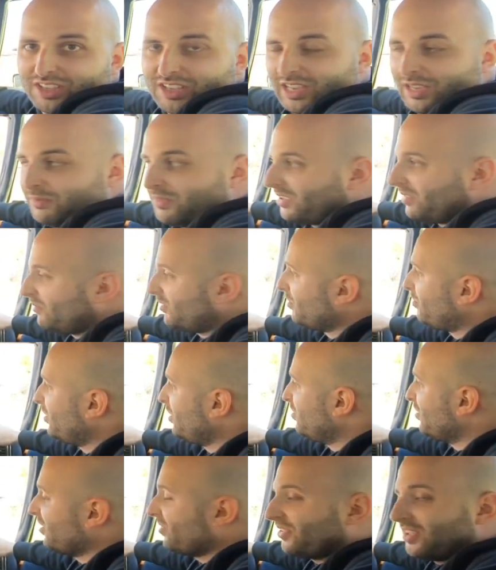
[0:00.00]
I mean, when
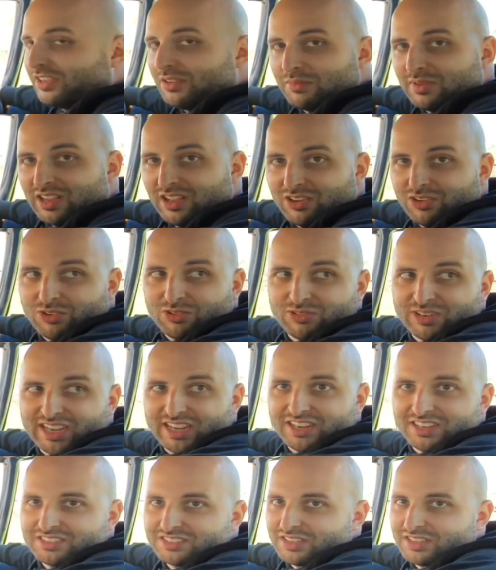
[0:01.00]
people think about lowriders,